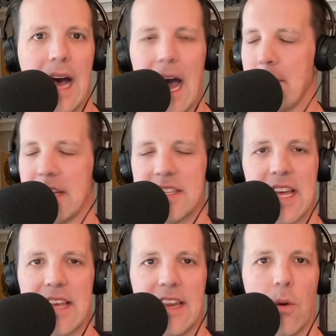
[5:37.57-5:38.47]
I'm not
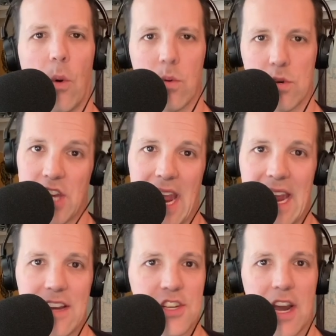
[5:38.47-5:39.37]
saying that it won't
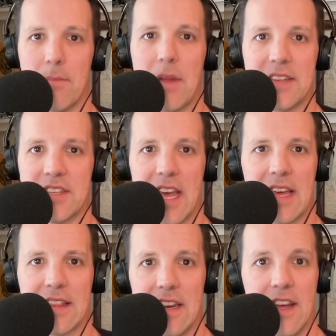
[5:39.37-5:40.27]
change, and I'm not
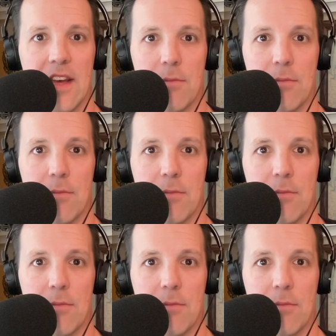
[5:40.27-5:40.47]
saying that